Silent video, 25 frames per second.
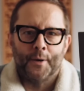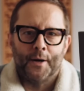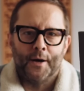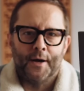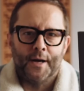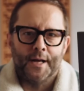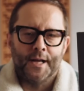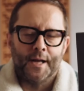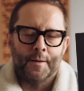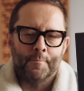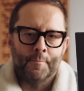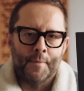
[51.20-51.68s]

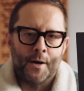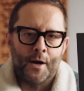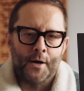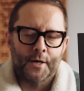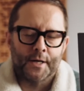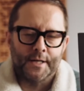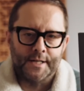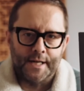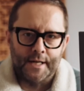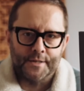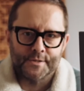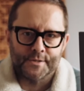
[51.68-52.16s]
by
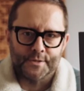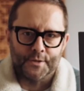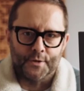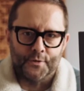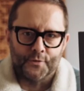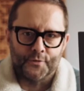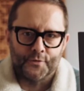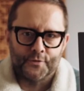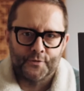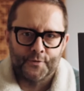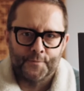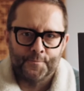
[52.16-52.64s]
Mark
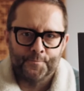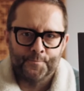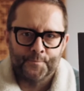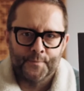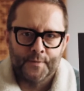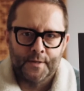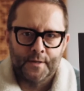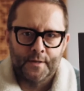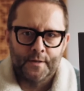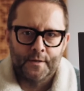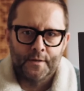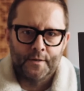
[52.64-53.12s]
Anestis.
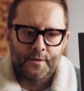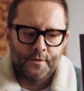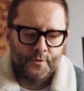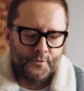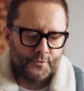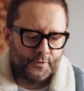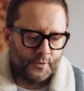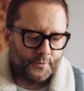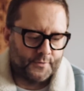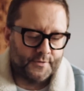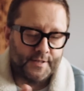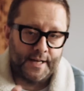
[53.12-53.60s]

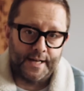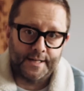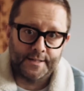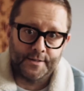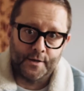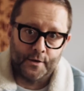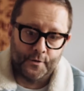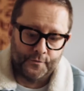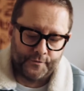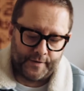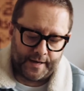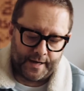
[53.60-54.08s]
So
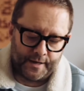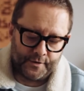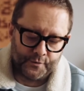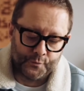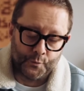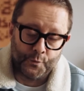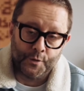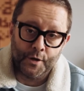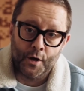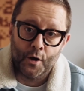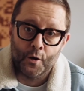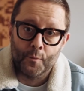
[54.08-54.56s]
techno fans
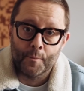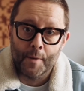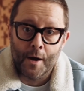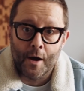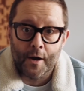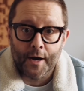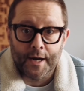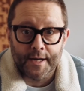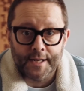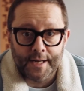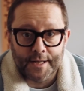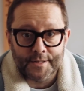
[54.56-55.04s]
will know
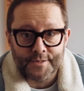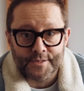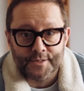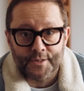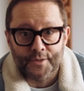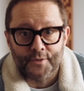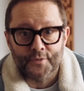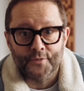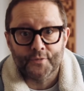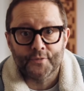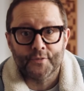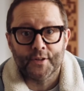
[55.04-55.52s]
Mark
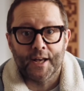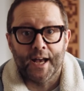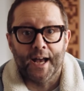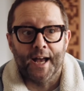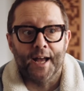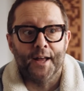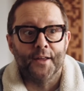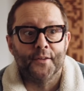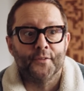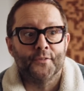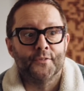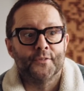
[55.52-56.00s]
Anestis
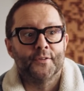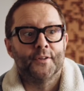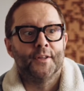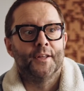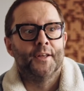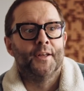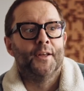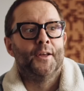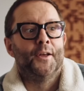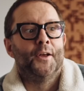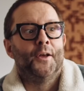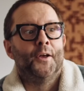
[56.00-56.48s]
as
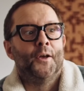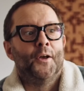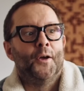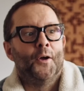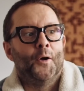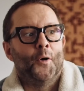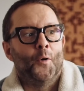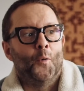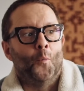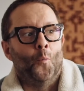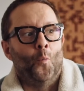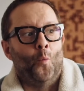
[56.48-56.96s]

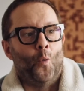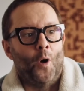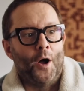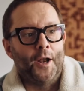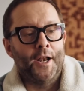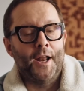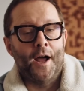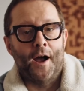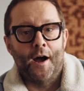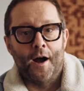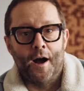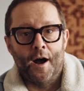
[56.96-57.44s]

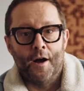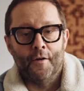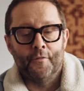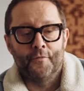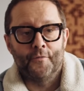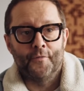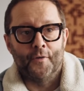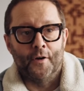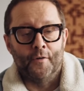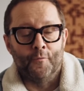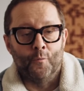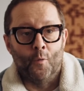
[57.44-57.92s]
one
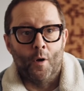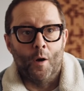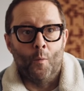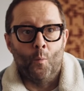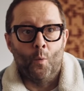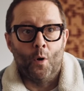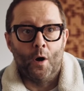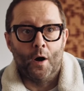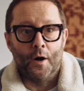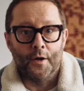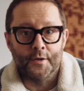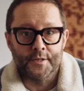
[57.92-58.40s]
half of what
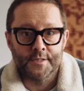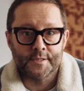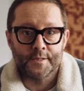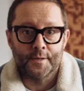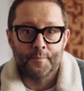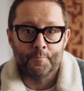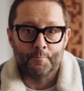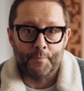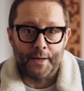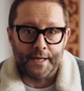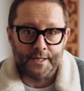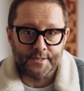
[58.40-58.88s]
was
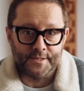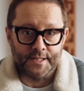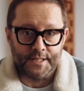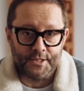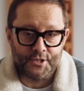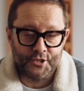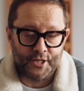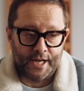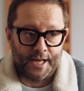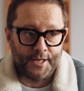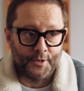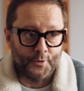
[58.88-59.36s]
Basic
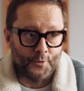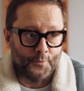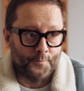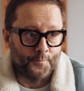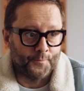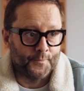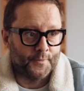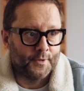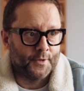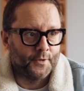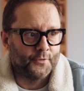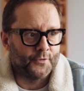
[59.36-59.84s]
Channel.
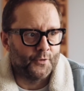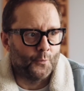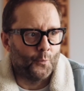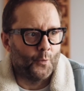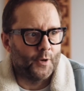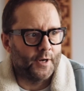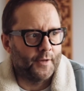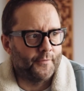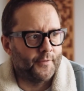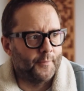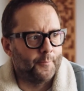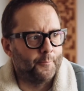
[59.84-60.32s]
So
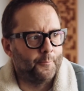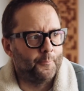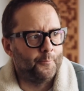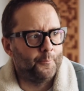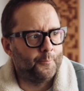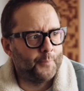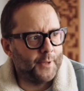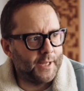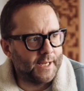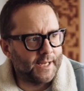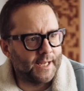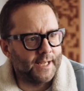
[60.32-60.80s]
one of the
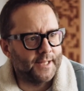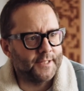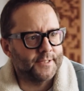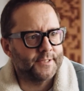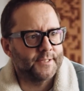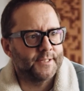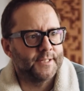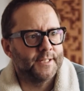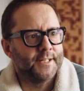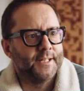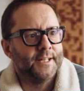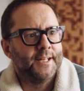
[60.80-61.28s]

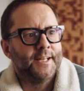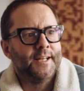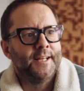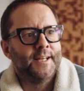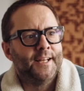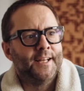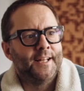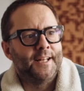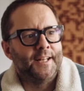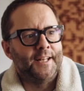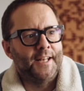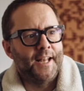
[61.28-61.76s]
biggest
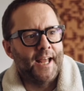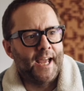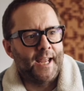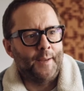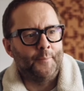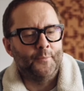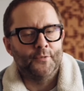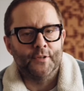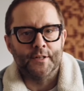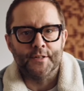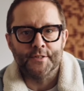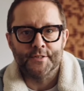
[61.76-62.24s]

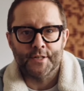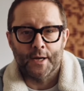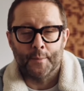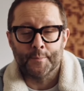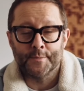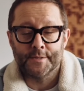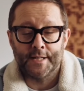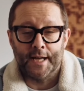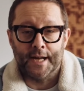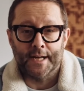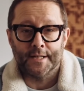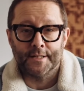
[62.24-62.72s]
names in
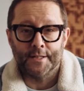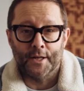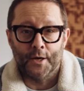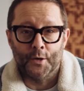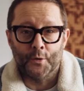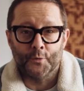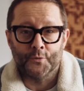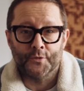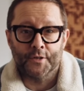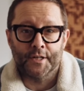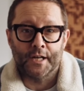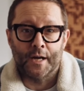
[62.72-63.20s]
dub
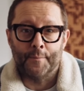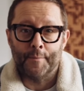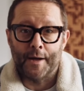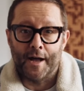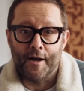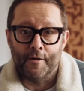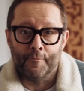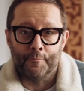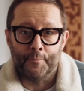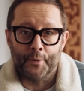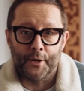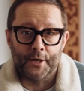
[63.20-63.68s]
techno to come
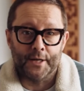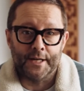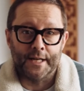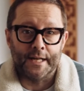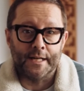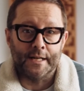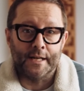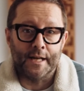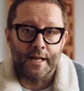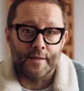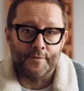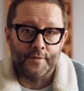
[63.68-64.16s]
out of
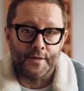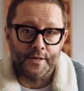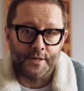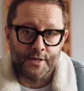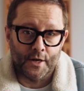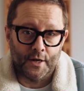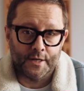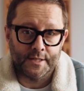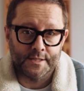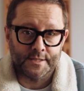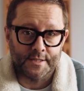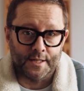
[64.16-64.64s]
Berlin in the
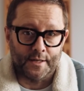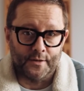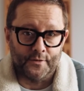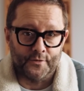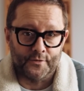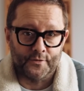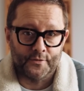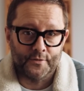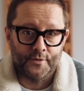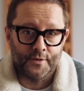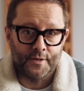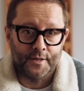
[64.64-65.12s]

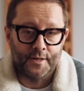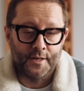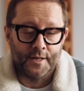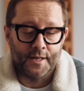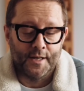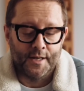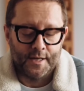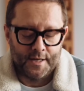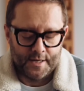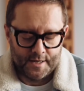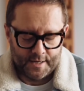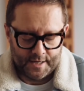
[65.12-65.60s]
90s.
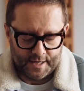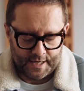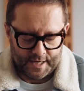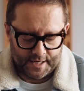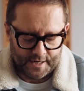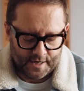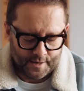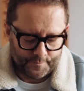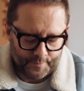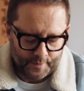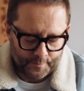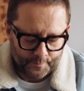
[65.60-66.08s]

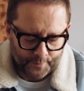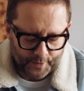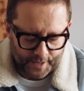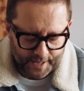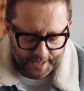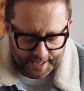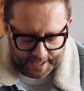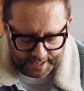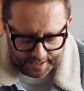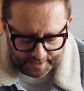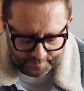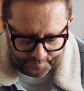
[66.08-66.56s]
And I've been
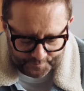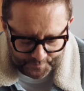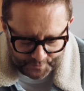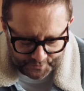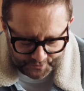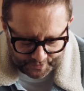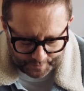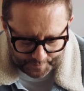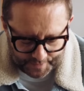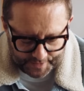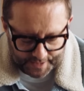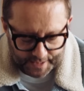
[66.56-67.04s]
playing
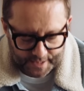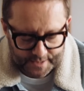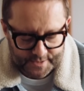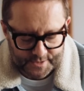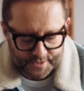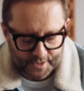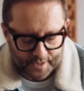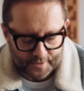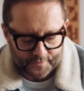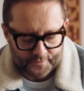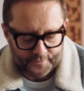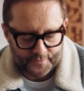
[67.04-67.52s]
some of their
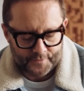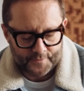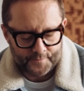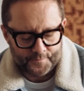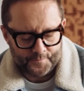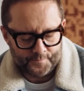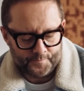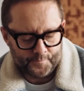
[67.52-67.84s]
stuff